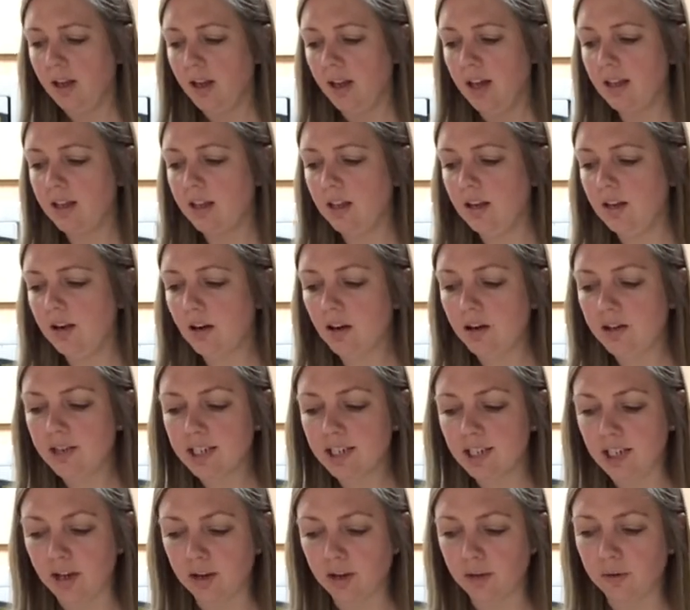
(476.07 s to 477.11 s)
And then
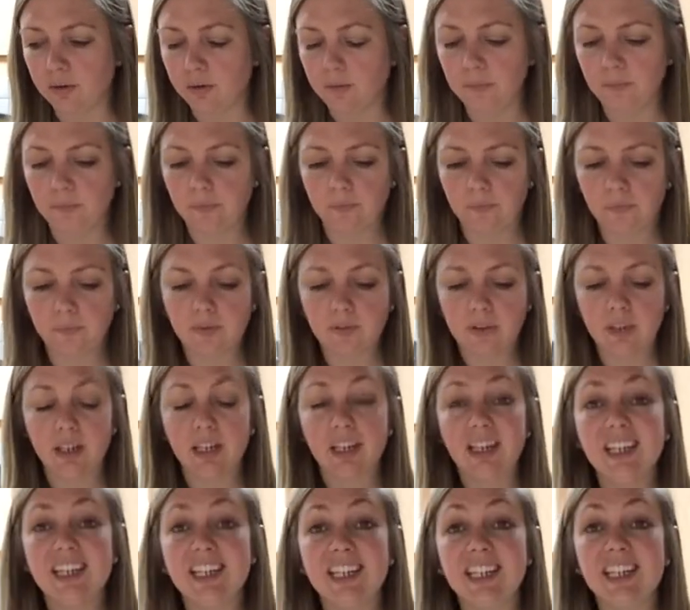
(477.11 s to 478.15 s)
also,
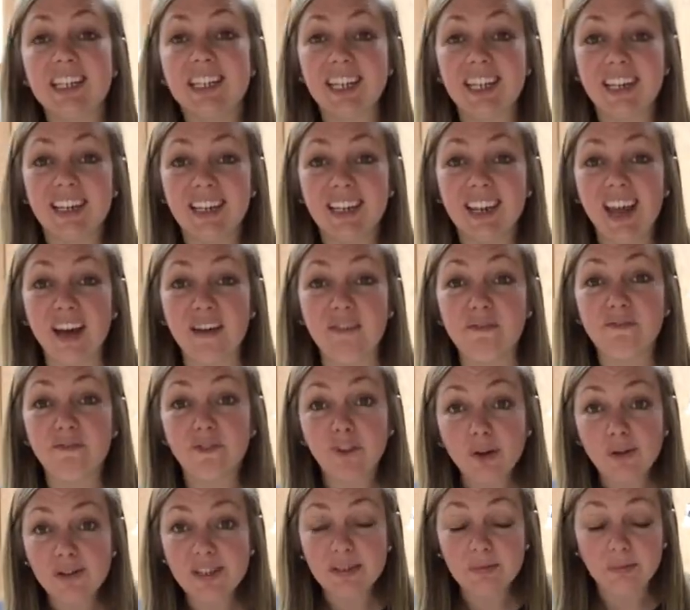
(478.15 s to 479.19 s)
since I didn't have
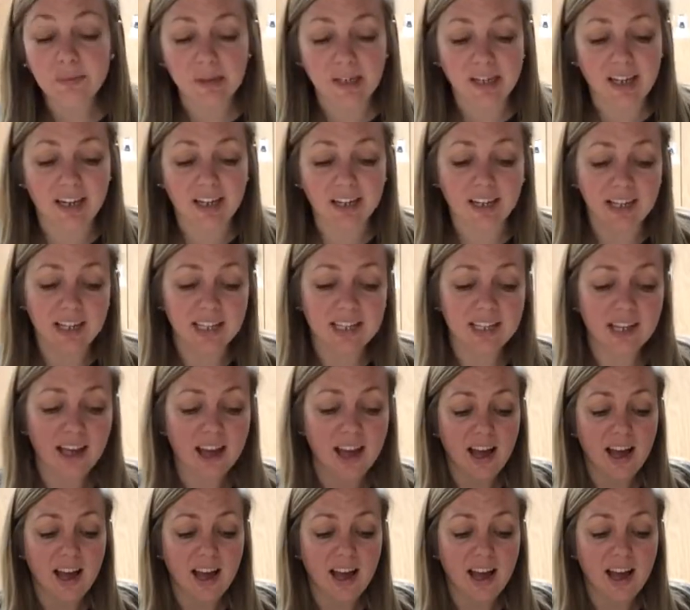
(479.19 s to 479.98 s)
frozen bananas,